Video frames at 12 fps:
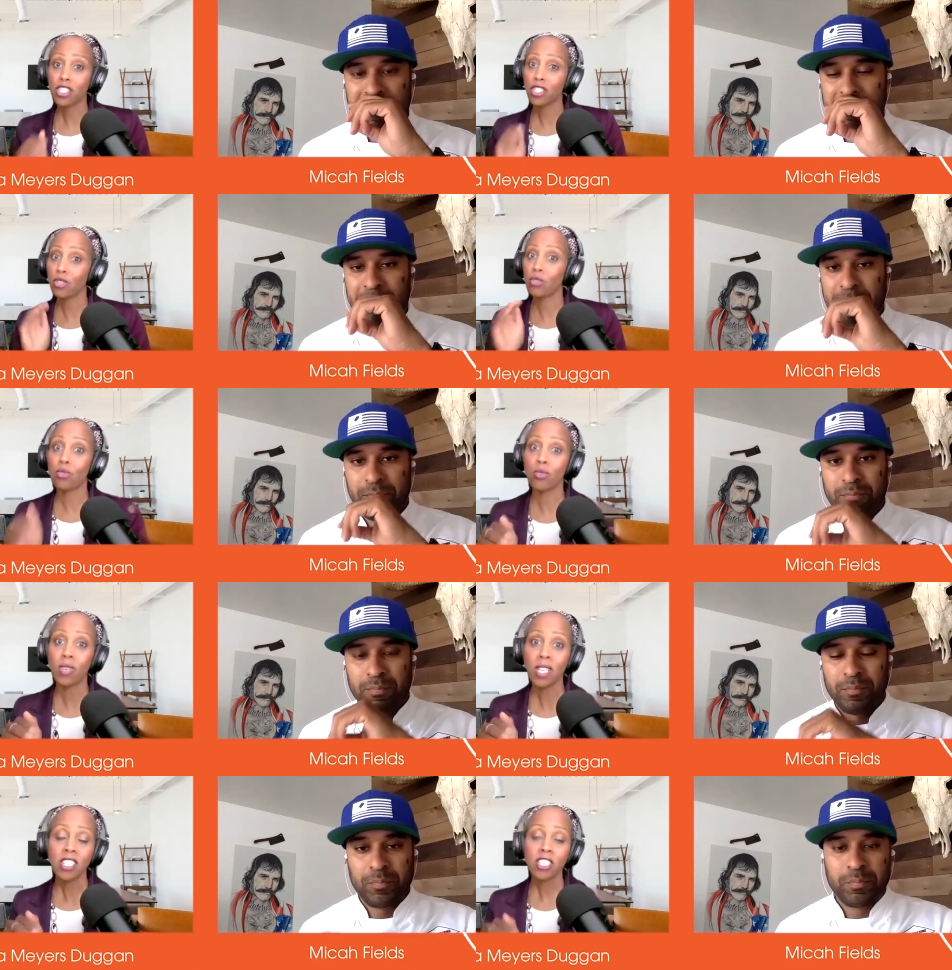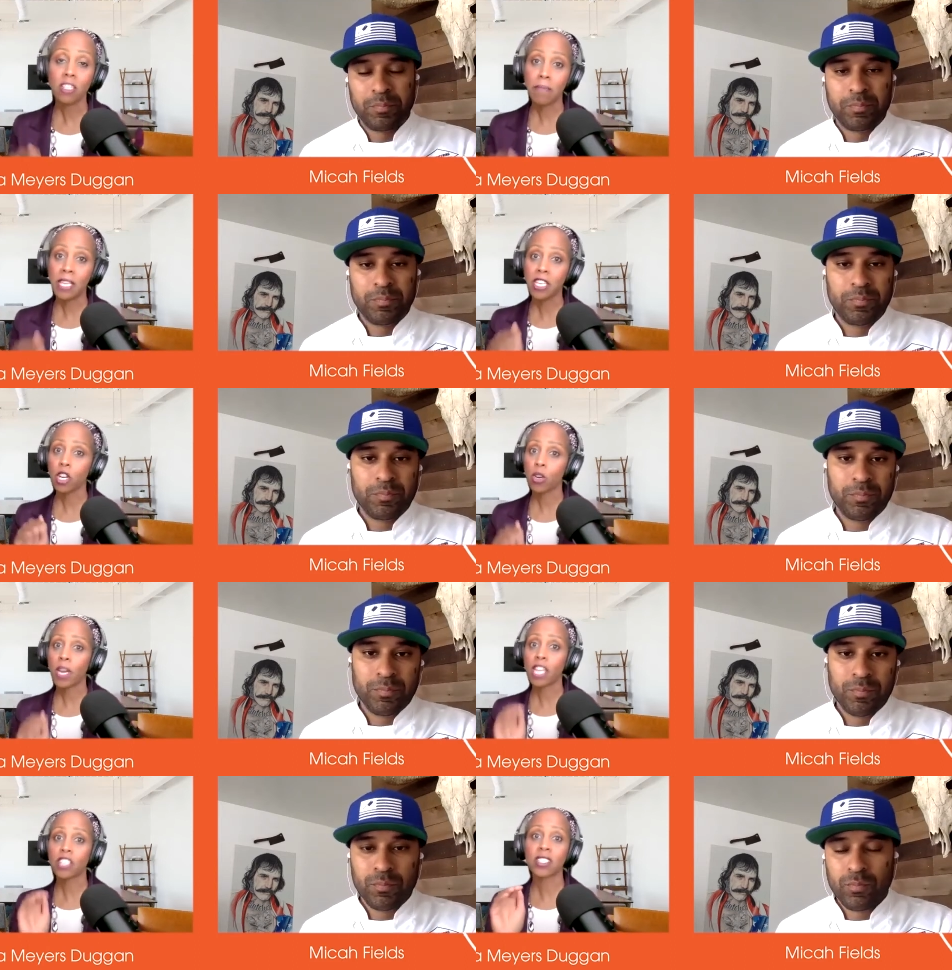Speaker 1: to, to be
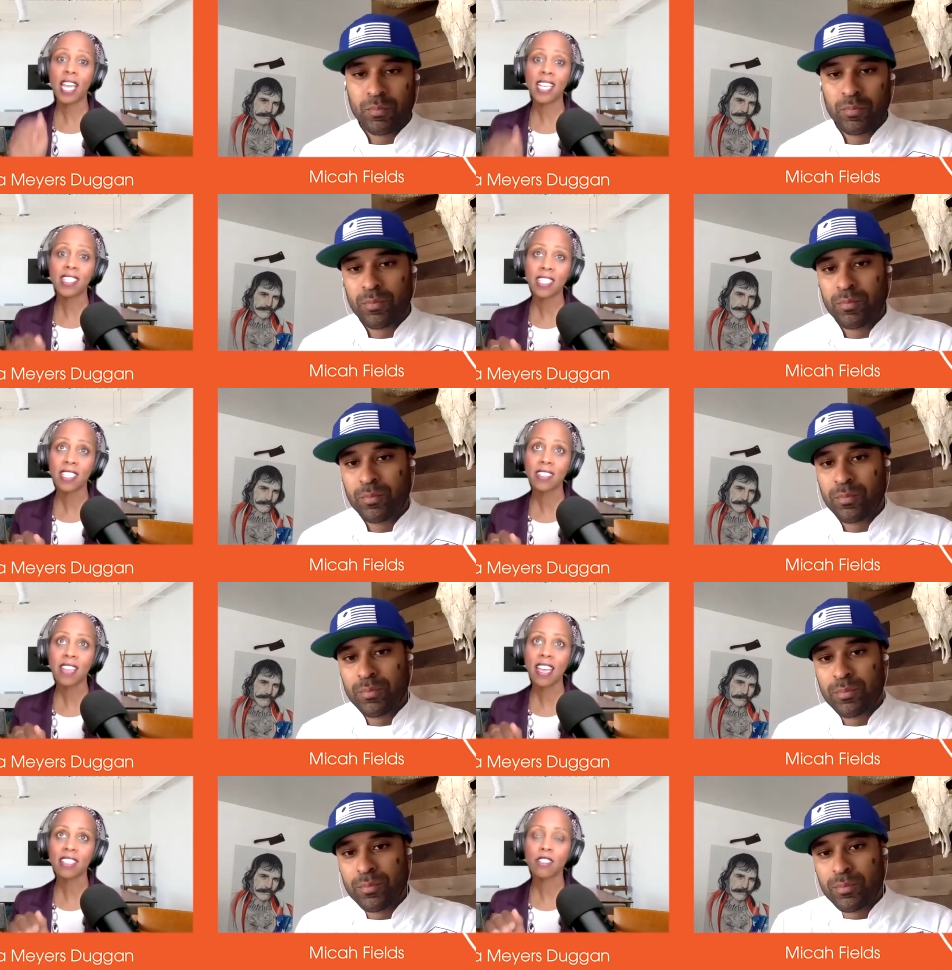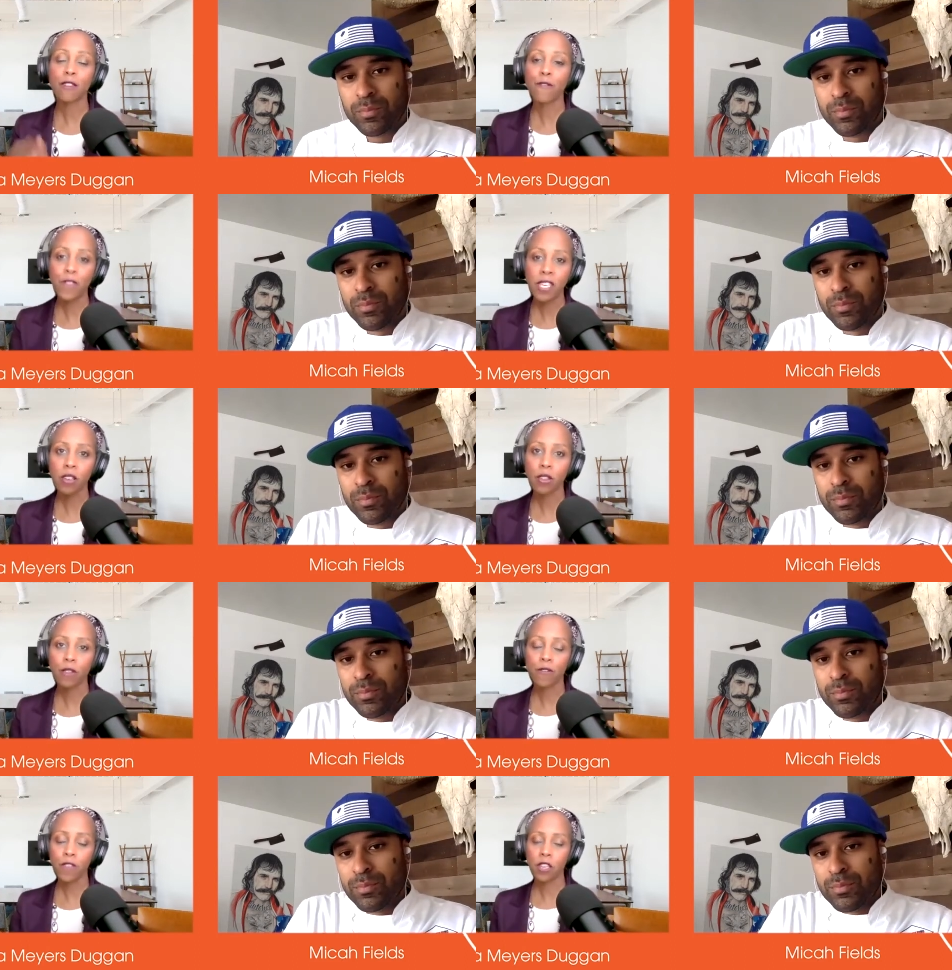courageous and to, to feel the
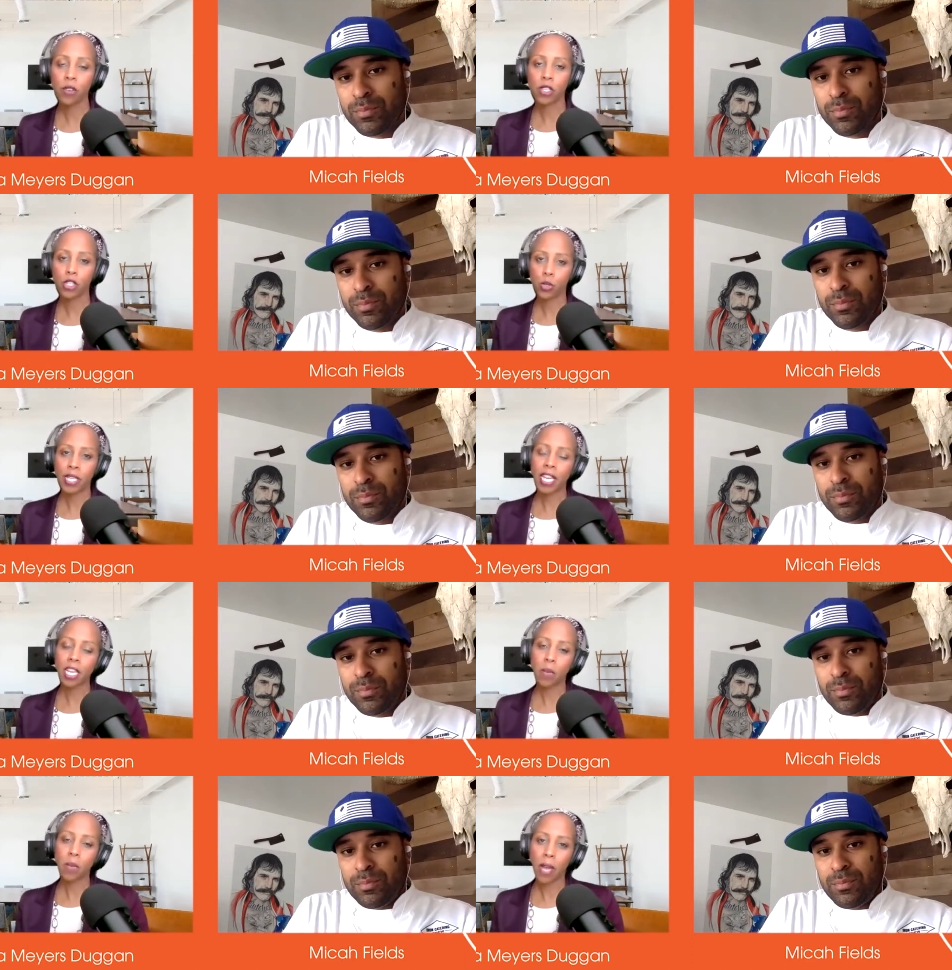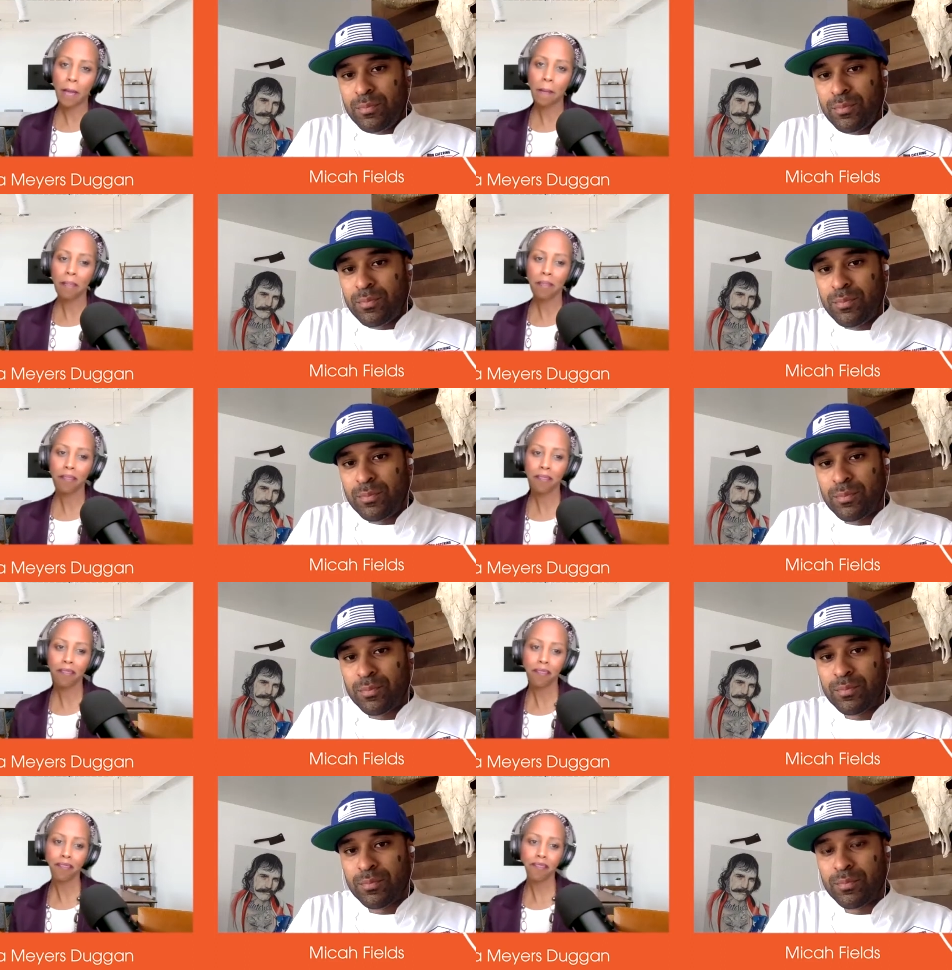fear and do it anyway?
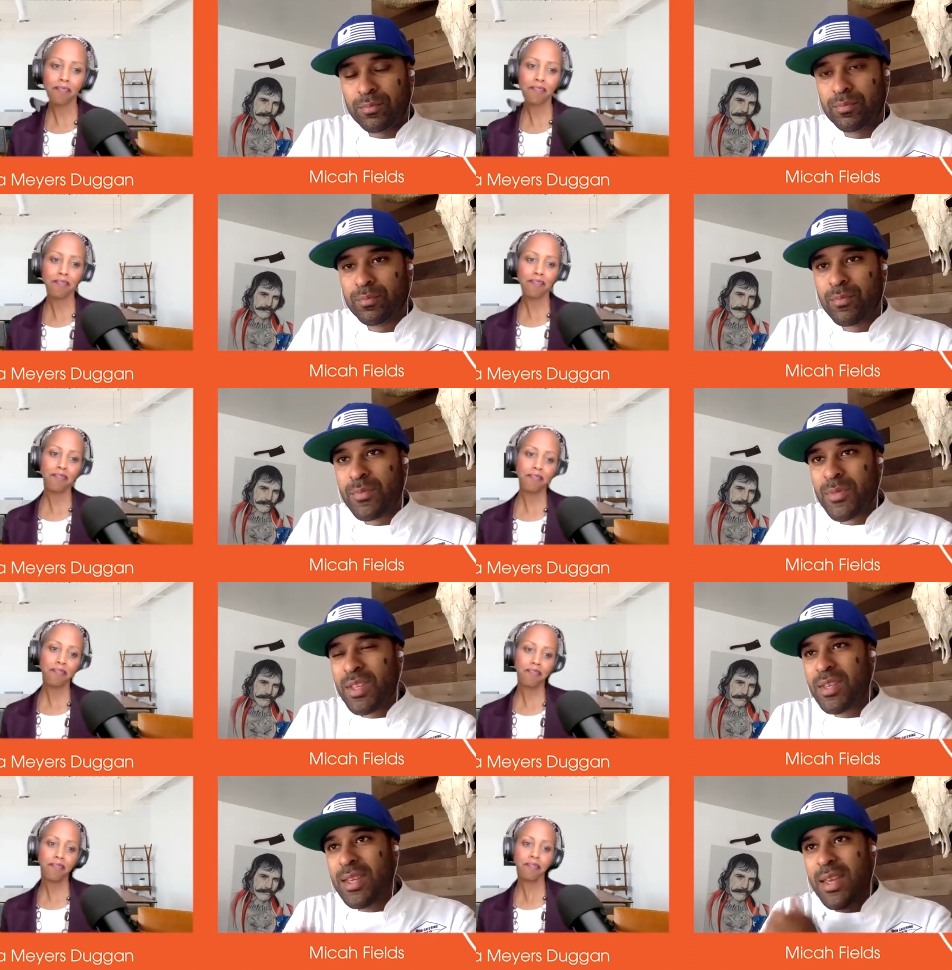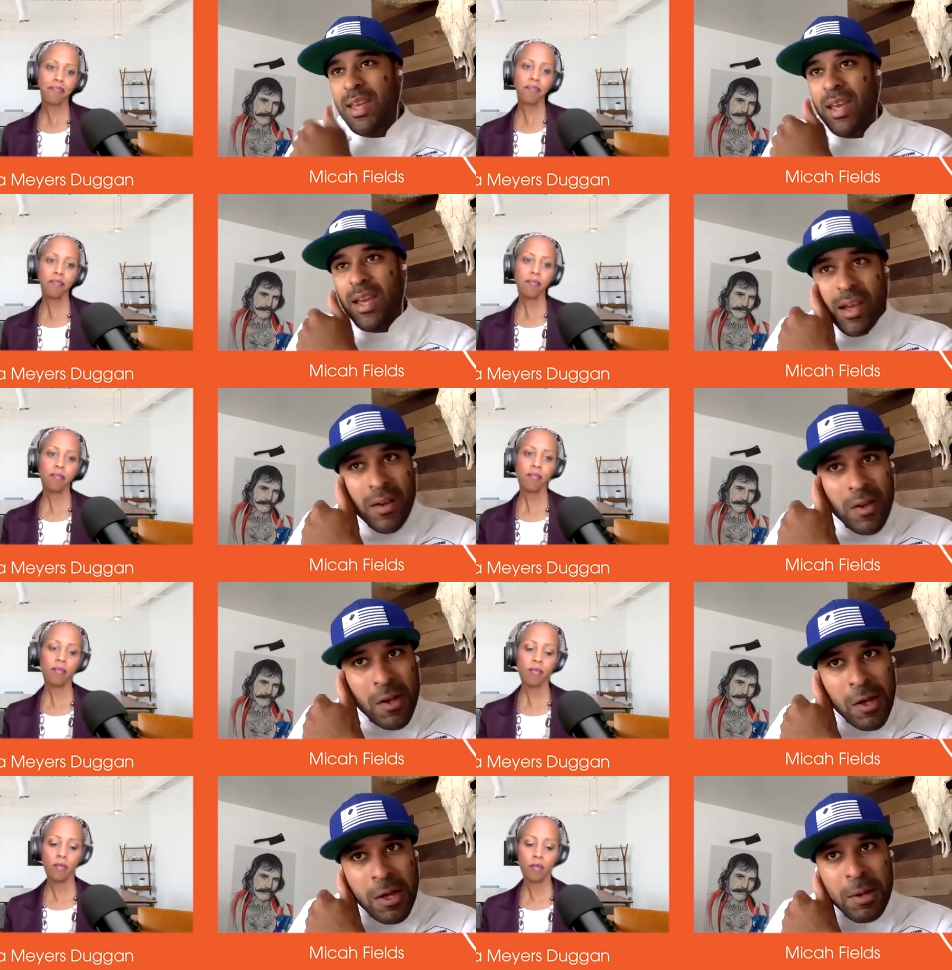
Speaker 2: Yeah,
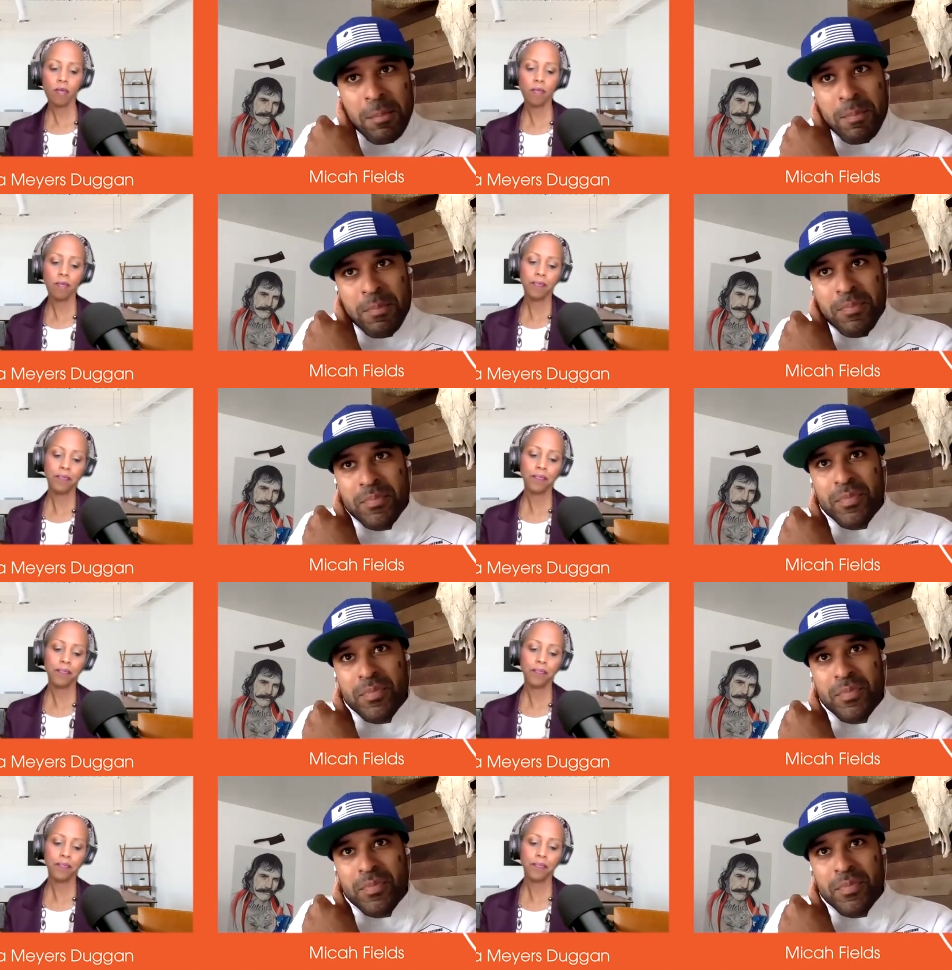um,